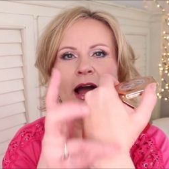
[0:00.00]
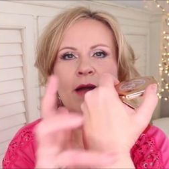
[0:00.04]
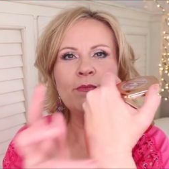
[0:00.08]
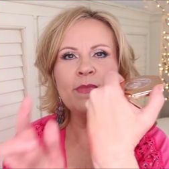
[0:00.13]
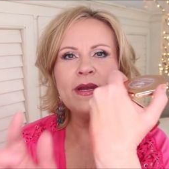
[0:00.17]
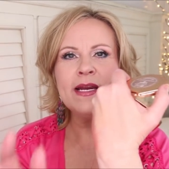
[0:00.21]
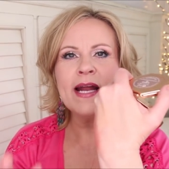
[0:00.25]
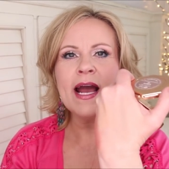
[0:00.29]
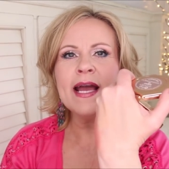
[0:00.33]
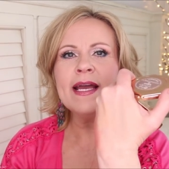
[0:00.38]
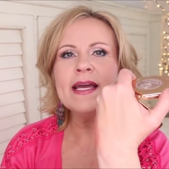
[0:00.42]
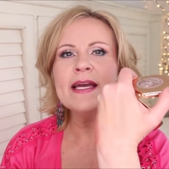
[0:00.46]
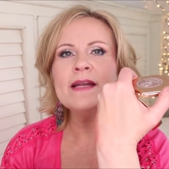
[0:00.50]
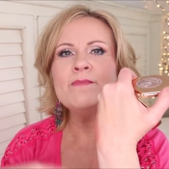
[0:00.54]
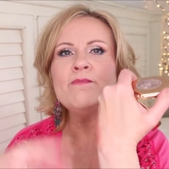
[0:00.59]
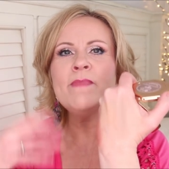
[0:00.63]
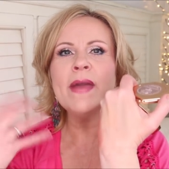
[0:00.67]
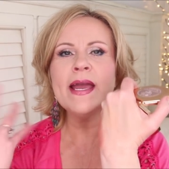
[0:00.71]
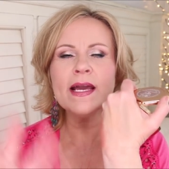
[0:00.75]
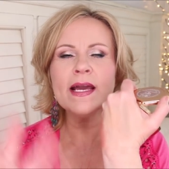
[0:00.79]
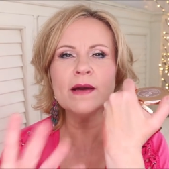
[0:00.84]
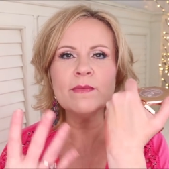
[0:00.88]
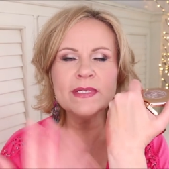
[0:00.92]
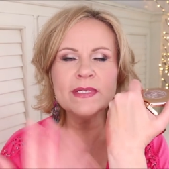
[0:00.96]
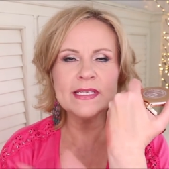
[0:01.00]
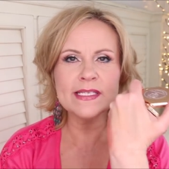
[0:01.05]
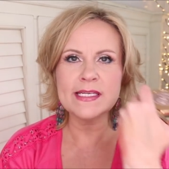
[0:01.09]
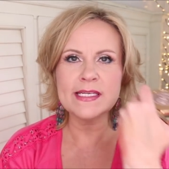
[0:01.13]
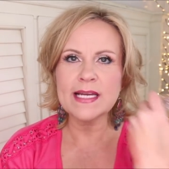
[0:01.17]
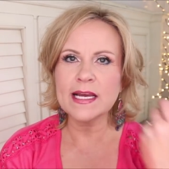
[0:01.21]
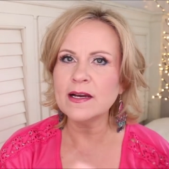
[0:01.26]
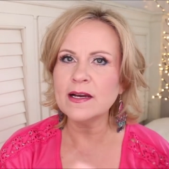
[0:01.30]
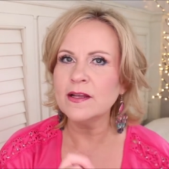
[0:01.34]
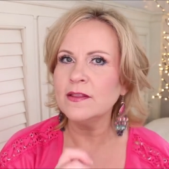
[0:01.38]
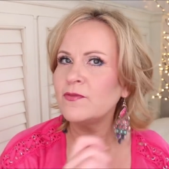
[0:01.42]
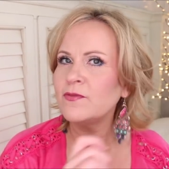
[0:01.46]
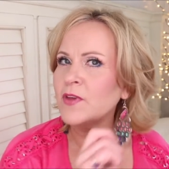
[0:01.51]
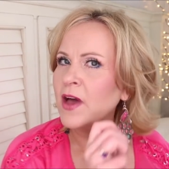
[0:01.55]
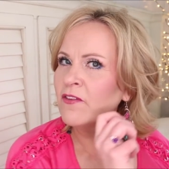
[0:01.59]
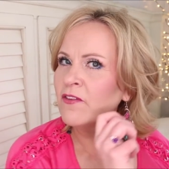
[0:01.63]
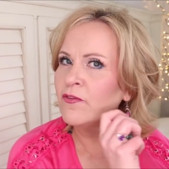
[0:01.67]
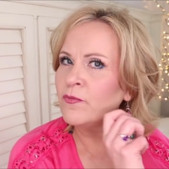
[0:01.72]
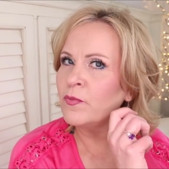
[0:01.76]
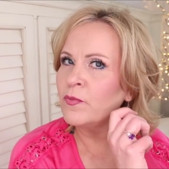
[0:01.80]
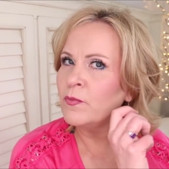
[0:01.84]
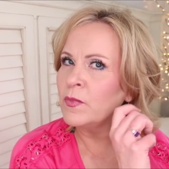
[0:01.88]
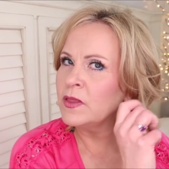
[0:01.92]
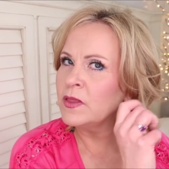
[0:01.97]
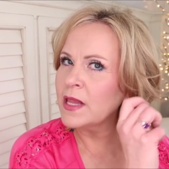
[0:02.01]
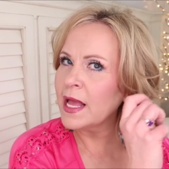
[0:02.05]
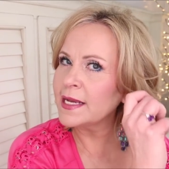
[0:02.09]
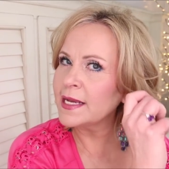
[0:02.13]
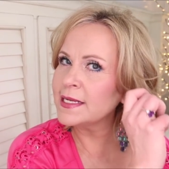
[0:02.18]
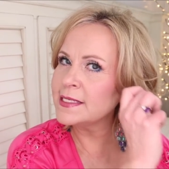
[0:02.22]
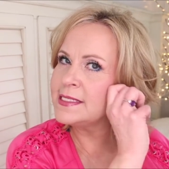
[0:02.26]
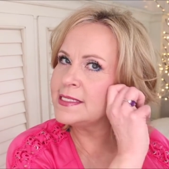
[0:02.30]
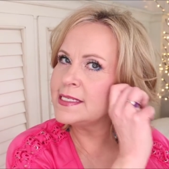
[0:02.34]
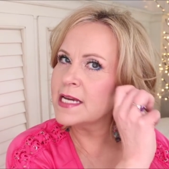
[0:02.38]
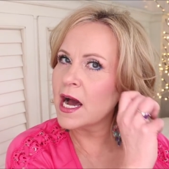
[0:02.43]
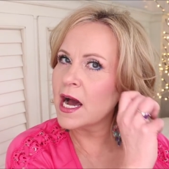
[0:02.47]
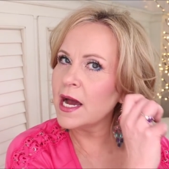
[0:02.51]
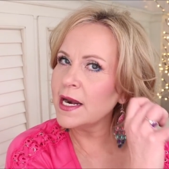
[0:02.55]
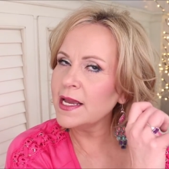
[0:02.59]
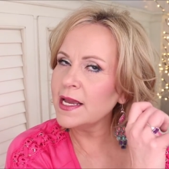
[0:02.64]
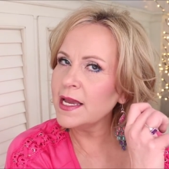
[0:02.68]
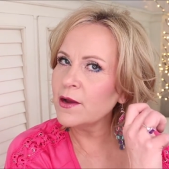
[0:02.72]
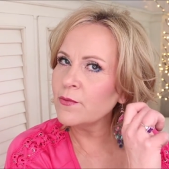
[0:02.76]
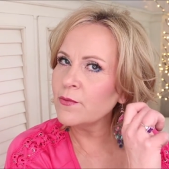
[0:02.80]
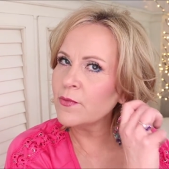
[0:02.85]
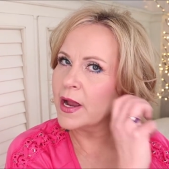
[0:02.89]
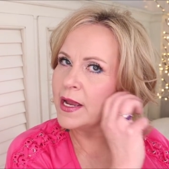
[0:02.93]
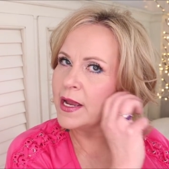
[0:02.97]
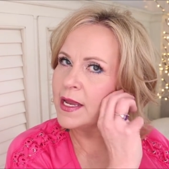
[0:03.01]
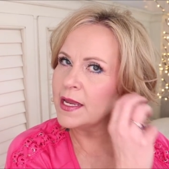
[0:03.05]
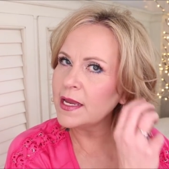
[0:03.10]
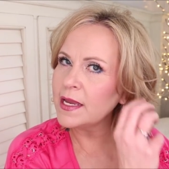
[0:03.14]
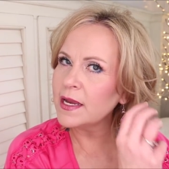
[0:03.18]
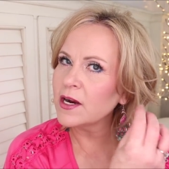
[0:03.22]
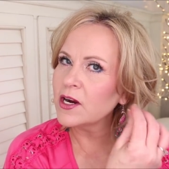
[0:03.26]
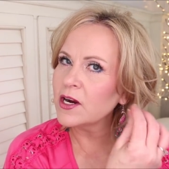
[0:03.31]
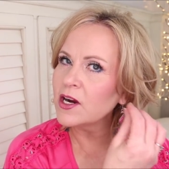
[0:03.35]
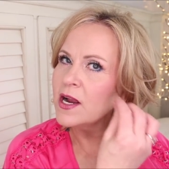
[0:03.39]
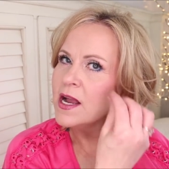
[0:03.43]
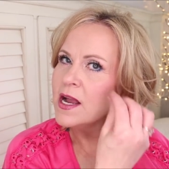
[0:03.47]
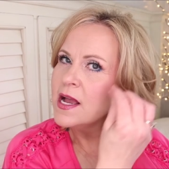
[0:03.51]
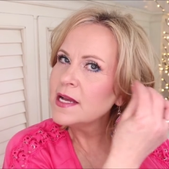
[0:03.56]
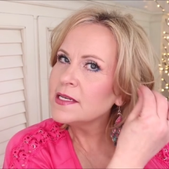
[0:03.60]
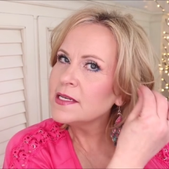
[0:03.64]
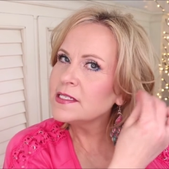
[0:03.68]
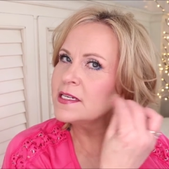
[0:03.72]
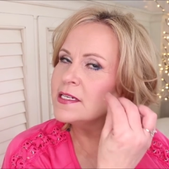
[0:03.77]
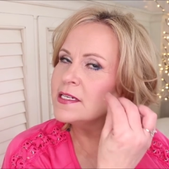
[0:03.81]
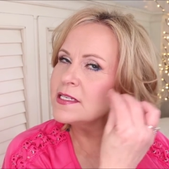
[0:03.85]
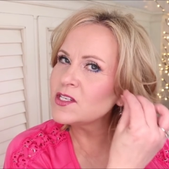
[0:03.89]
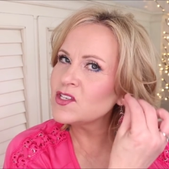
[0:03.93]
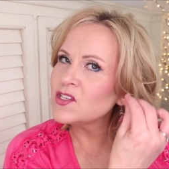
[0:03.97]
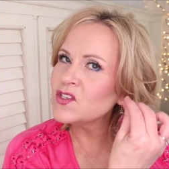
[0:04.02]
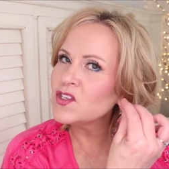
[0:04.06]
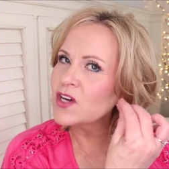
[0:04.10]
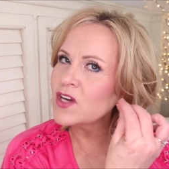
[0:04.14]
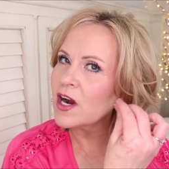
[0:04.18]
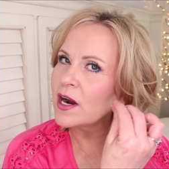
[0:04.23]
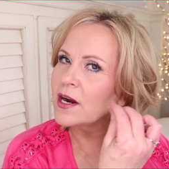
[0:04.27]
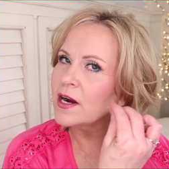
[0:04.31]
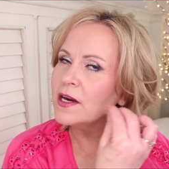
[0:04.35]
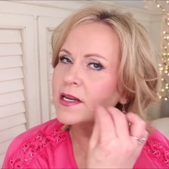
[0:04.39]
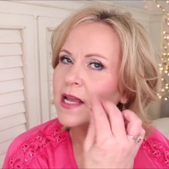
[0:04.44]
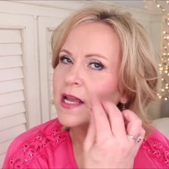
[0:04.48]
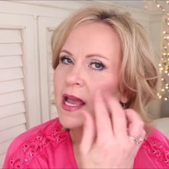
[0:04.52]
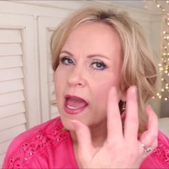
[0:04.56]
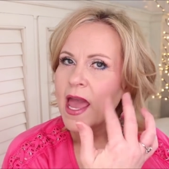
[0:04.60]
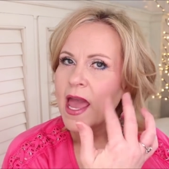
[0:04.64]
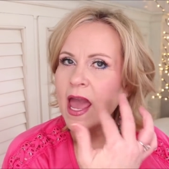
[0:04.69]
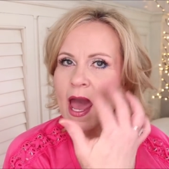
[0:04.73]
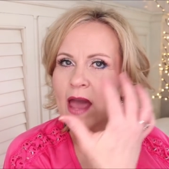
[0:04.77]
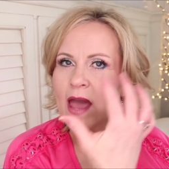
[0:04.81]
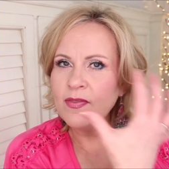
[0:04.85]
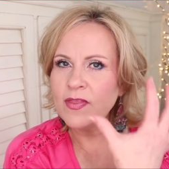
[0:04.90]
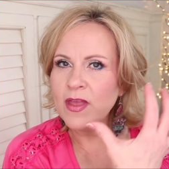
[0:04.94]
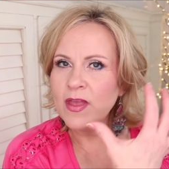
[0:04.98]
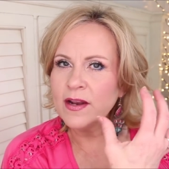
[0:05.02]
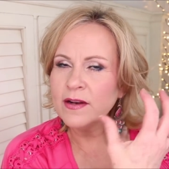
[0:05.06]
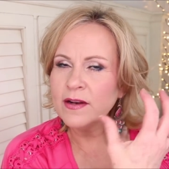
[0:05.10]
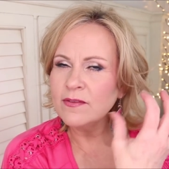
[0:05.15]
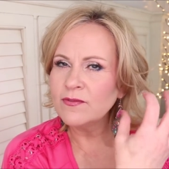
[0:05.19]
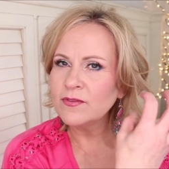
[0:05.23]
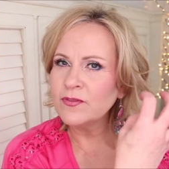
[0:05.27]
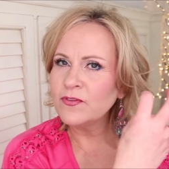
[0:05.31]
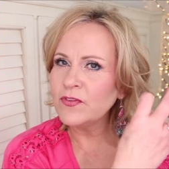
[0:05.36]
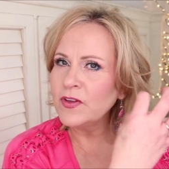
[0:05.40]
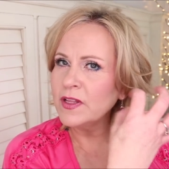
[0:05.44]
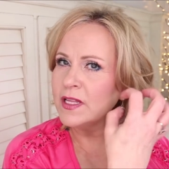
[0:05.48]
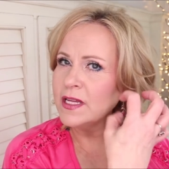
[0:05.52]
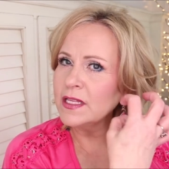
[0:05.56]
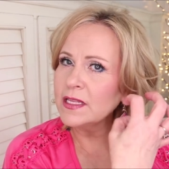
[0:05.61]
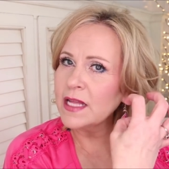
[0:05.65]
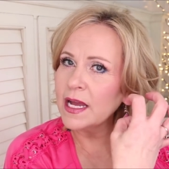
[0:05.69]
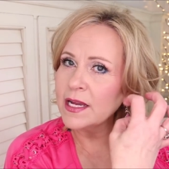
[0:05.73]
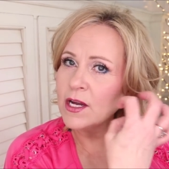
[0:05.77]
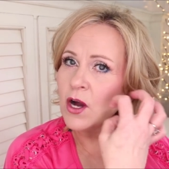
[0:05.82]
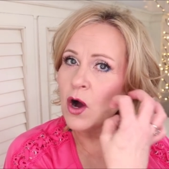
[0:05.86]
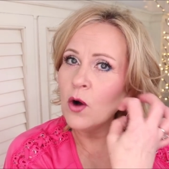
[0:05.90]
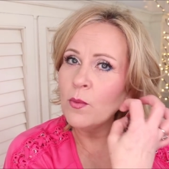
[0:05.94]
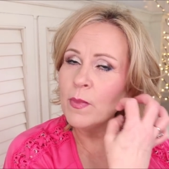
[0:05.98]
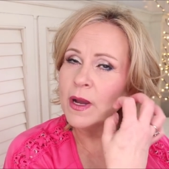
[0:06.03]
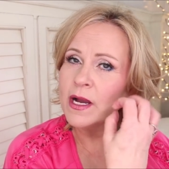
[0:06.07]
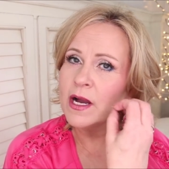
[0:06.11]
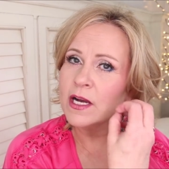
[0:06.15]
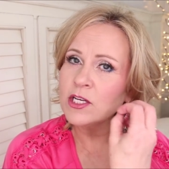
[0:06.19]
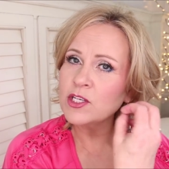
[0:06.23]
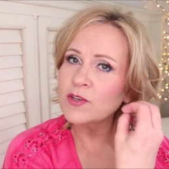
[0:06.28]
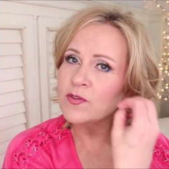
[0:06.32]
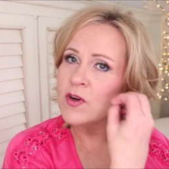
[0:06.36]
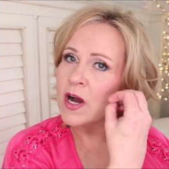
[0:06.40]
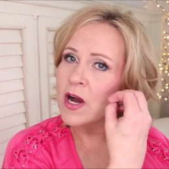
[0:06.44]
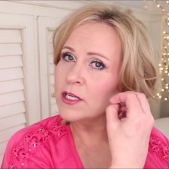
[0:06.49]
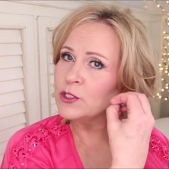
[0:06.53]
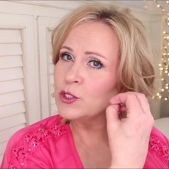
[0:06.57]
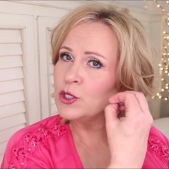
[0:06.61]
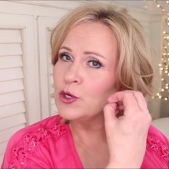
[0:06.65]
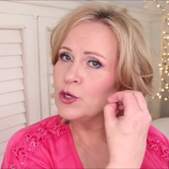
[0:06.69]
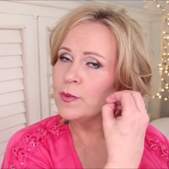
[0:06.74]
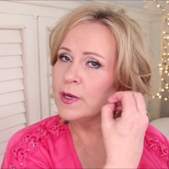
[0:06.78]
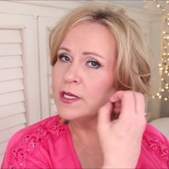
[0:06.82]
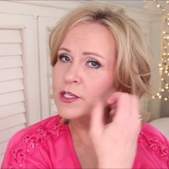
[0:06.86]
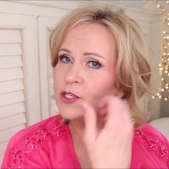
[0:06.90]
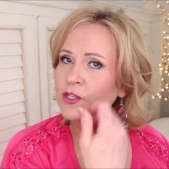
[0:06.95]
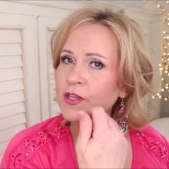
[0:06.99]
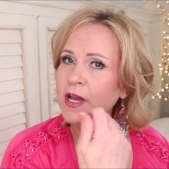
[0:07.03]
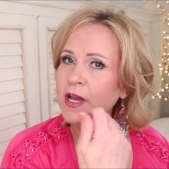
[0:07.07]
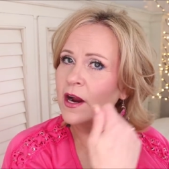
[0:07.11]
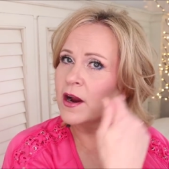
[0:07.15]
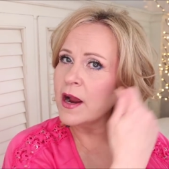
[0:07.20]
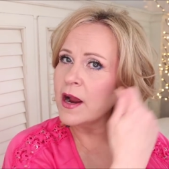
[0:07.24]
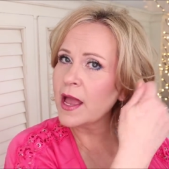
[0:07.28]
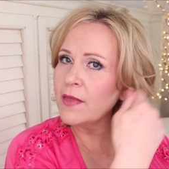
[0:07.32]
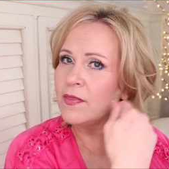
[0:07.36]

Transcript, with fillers: I mean, I can make a mistake of, of, like dotting it right here to start and then feeling like, oh my gosh, I've got too much there.